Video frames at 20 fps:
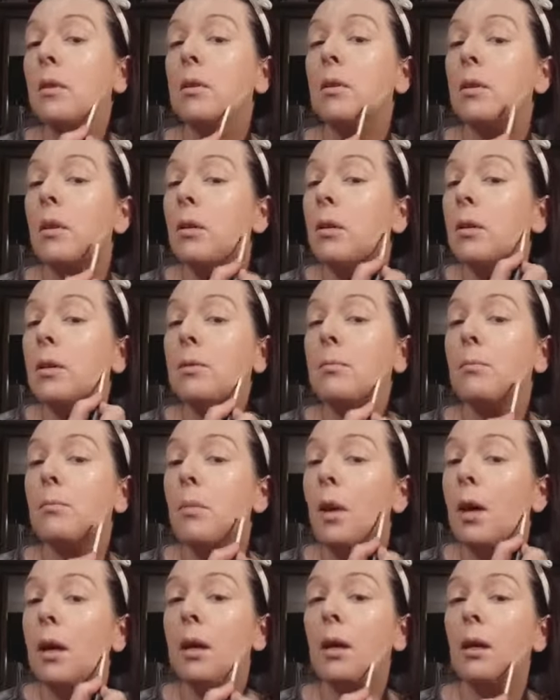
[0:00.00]
So it's
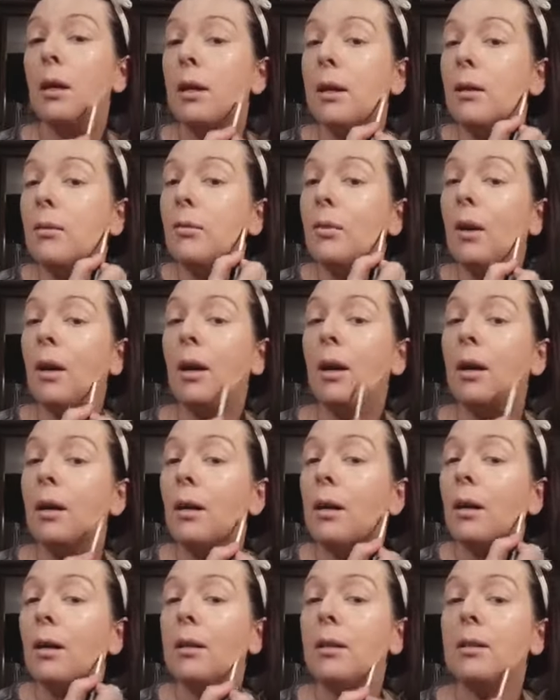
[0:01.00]
mainly for
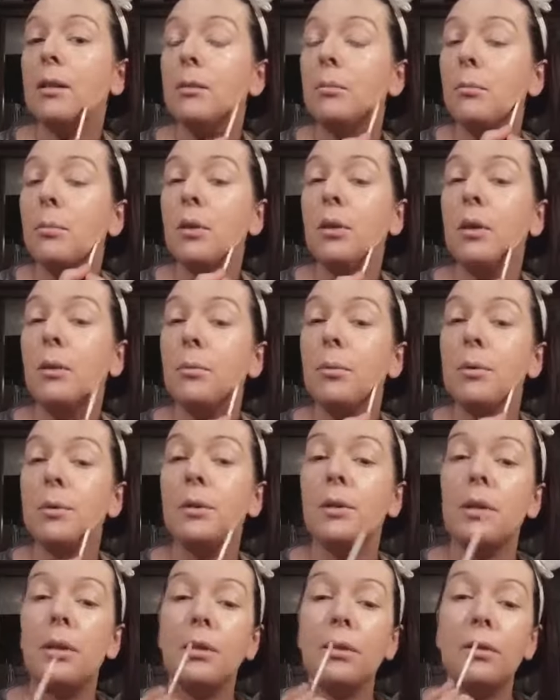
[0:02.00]
highlighting
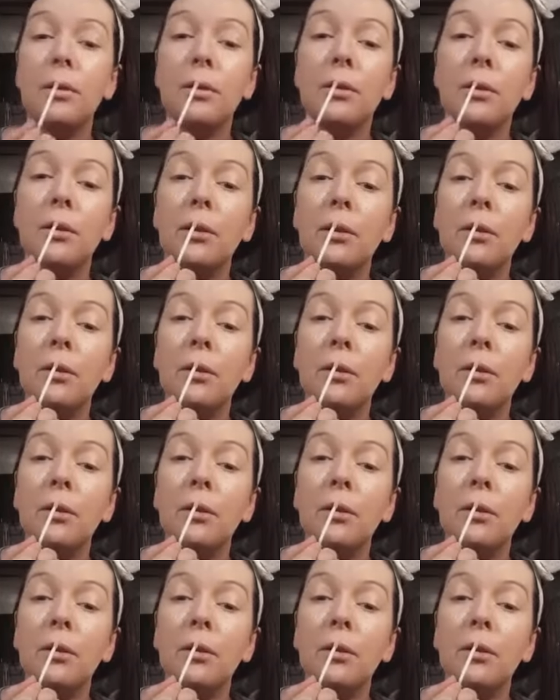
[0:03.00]
purposes.